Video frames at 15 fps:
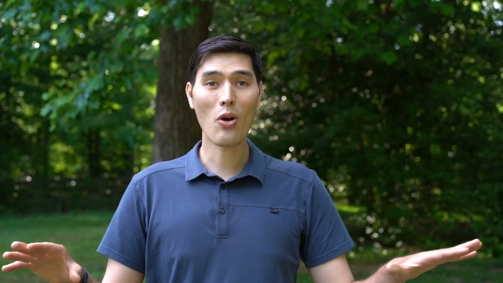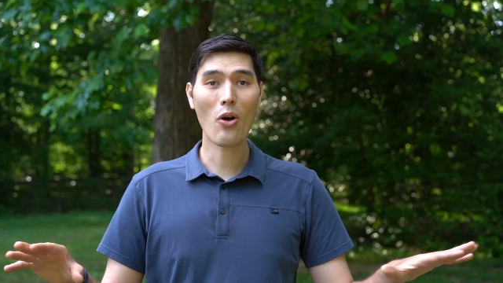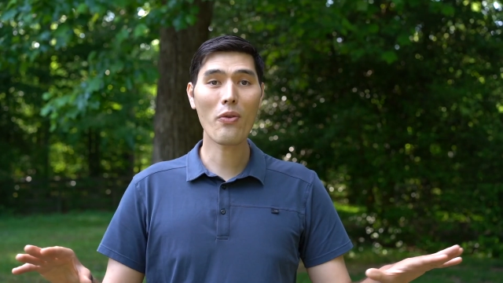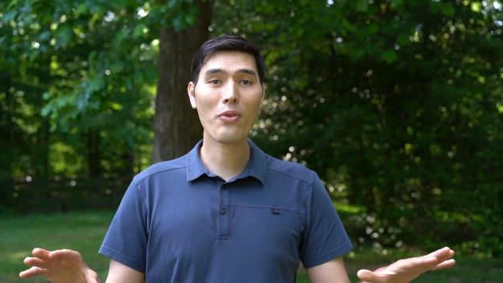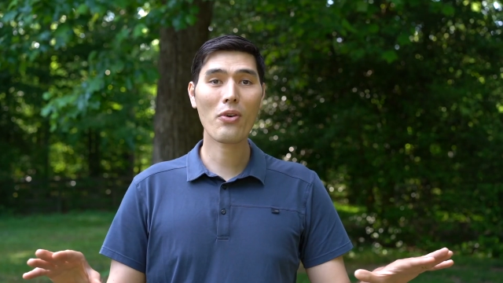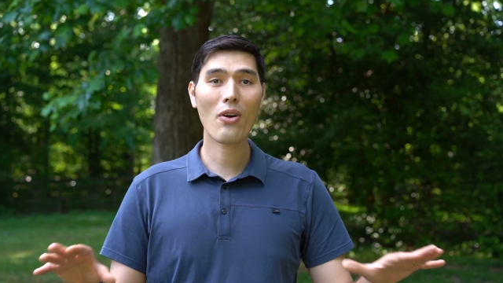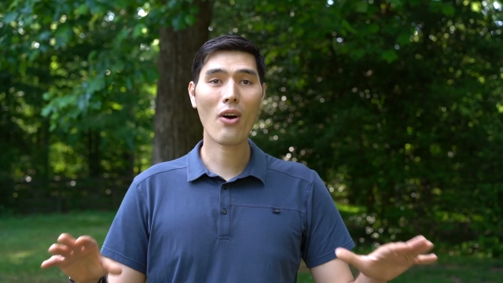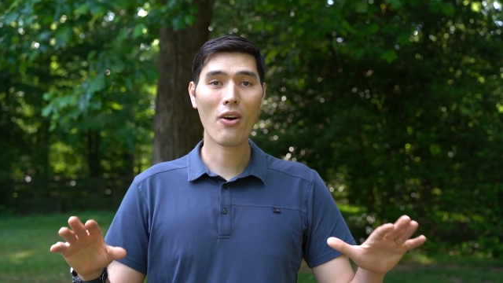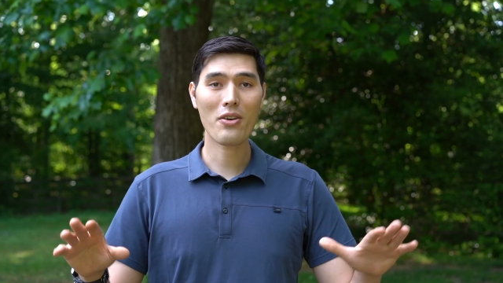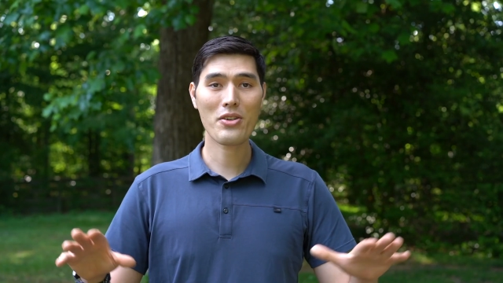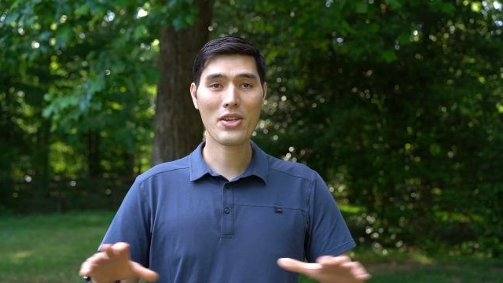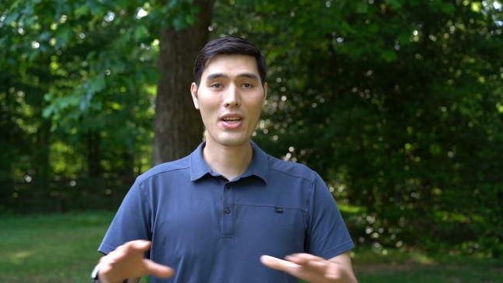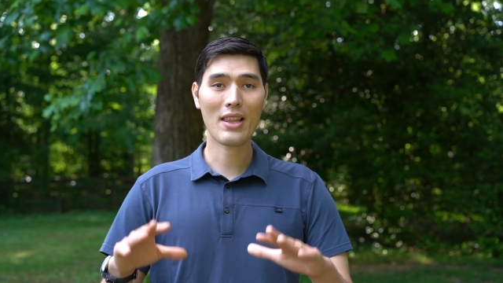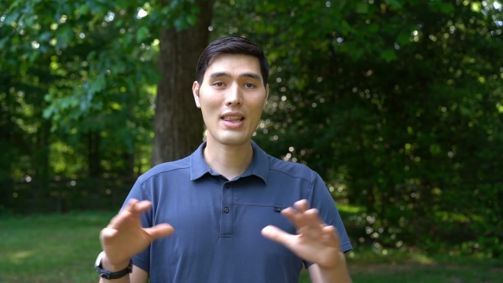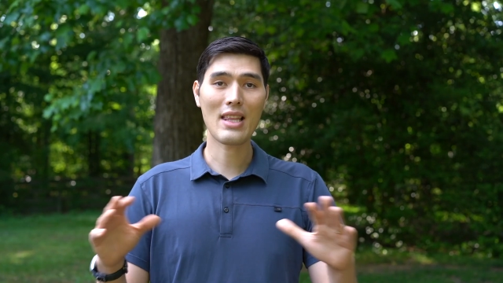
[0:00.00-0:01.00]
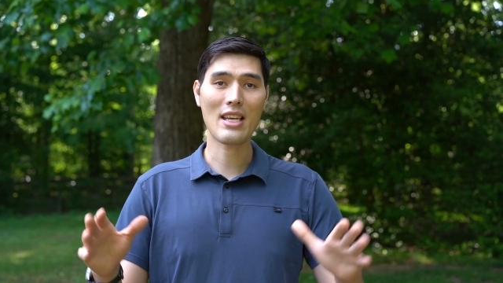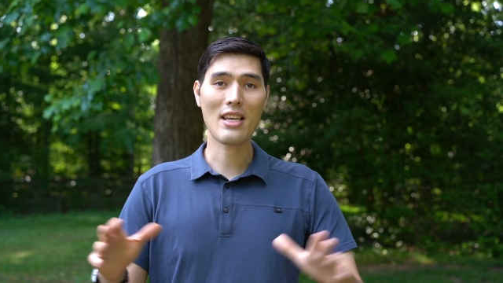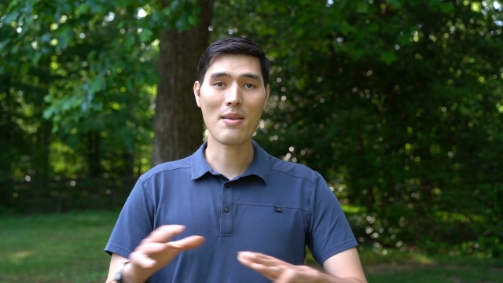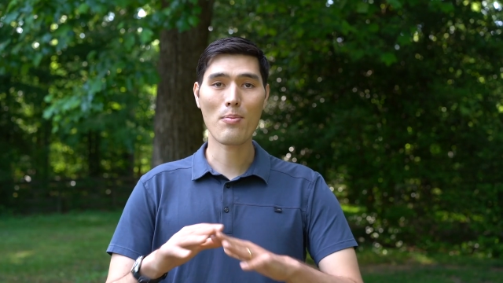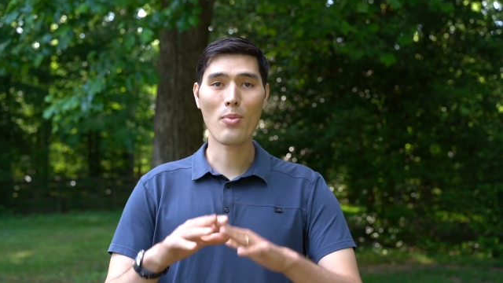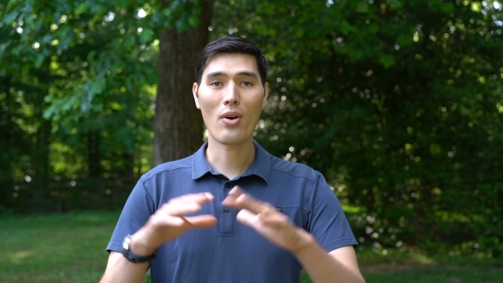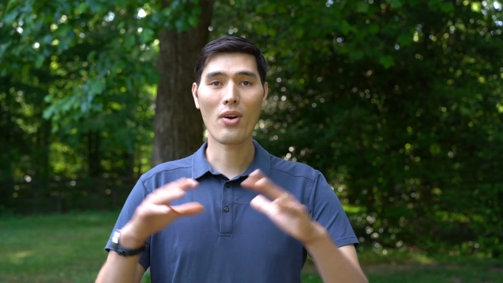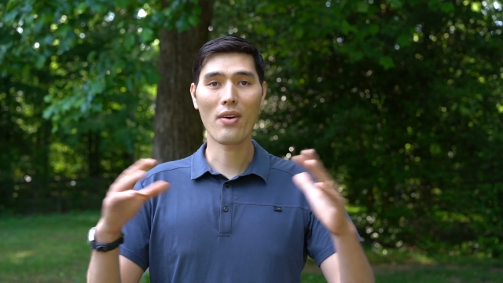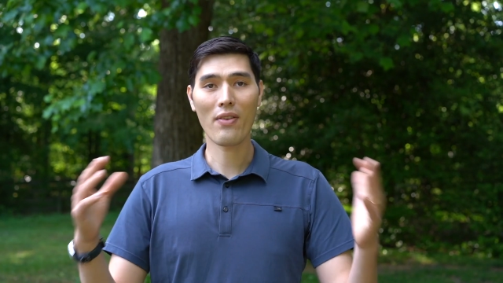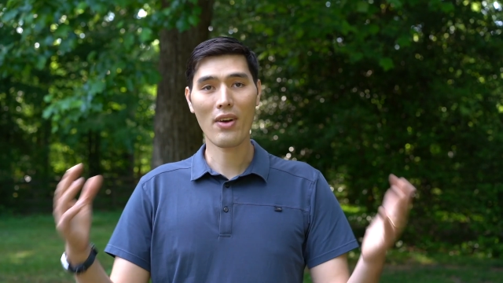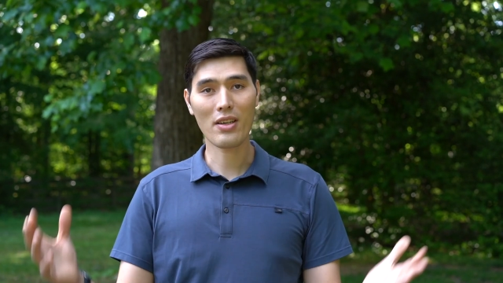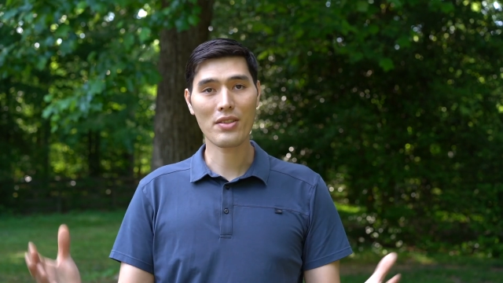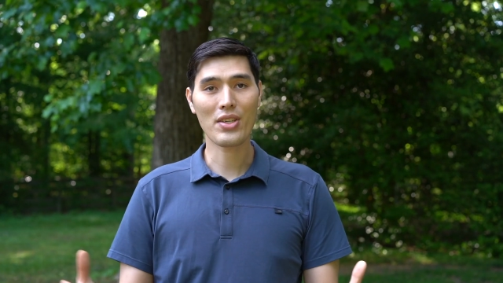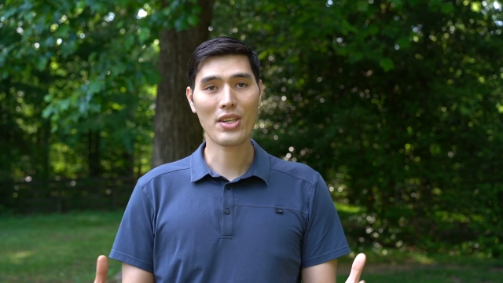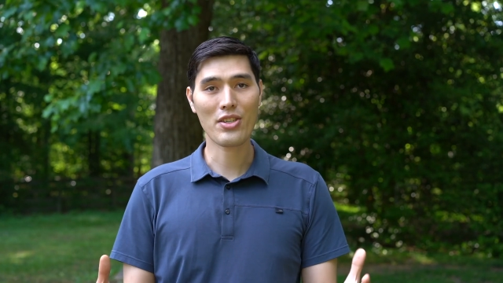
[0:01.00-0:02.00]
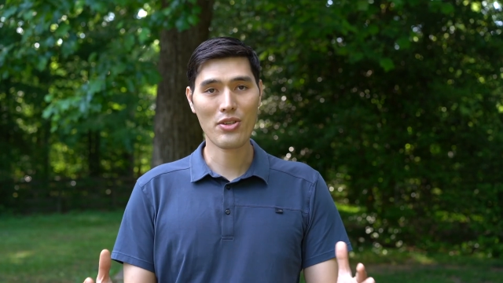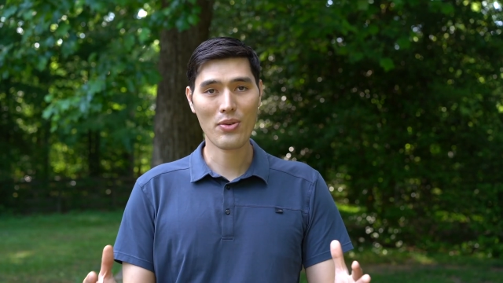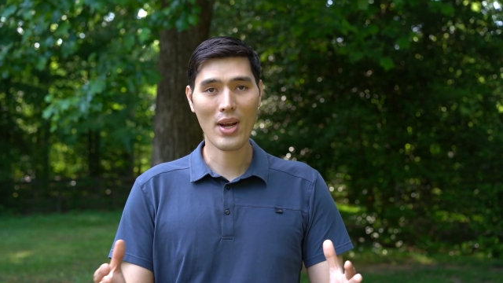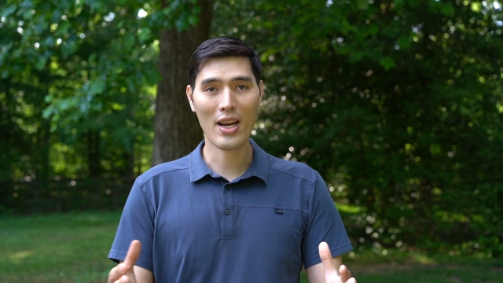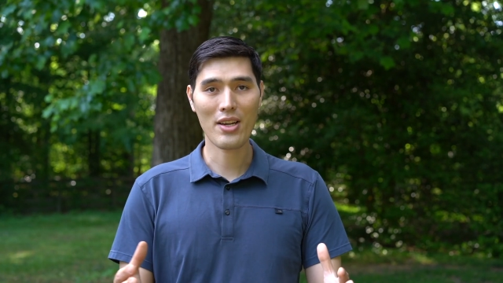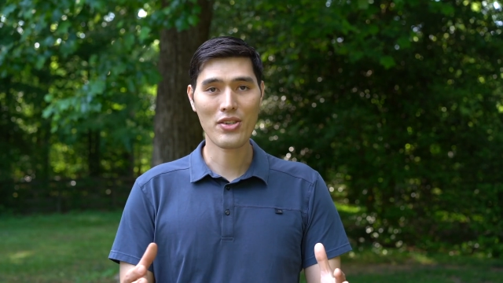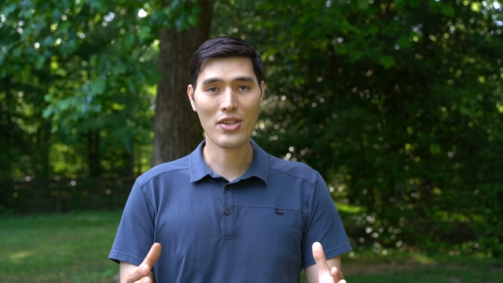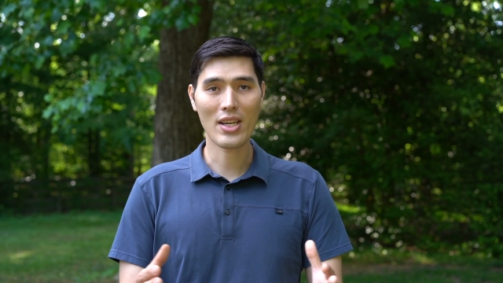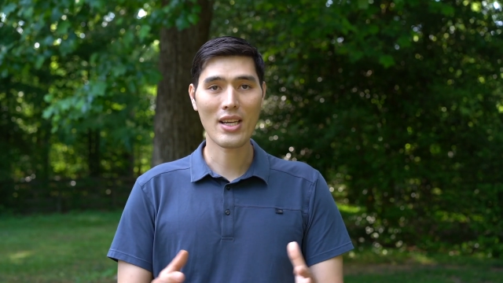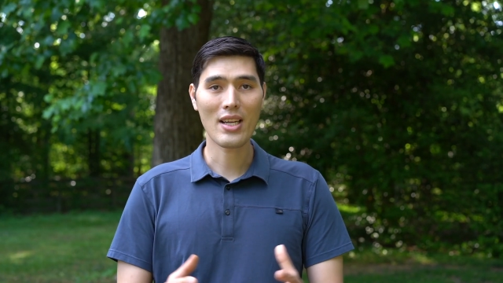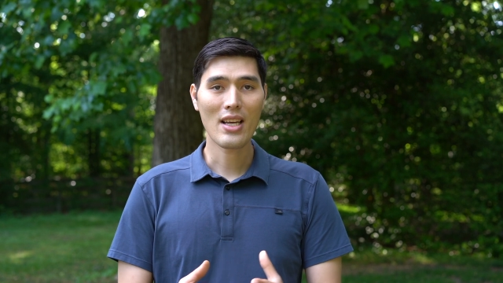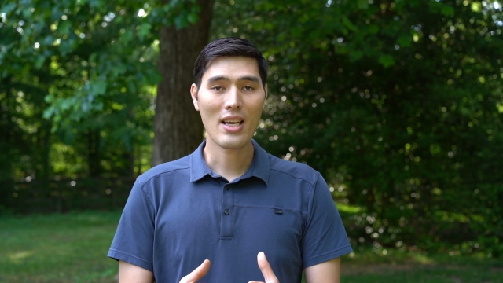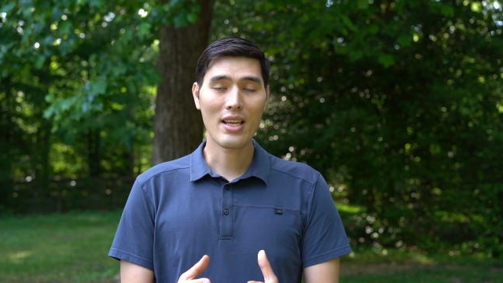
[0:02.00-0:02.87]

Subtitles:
overarching theme of hunting strategy